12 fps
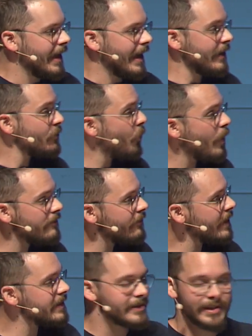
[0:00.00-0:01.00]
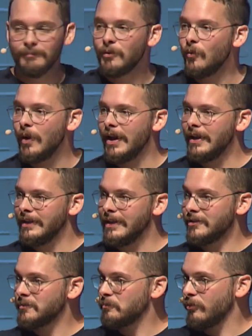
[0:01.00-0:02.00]
I think one very simple way
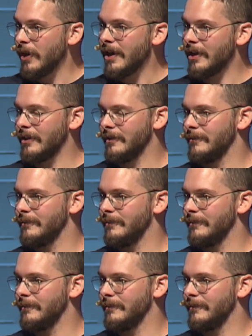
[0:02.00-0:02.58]
is prayer.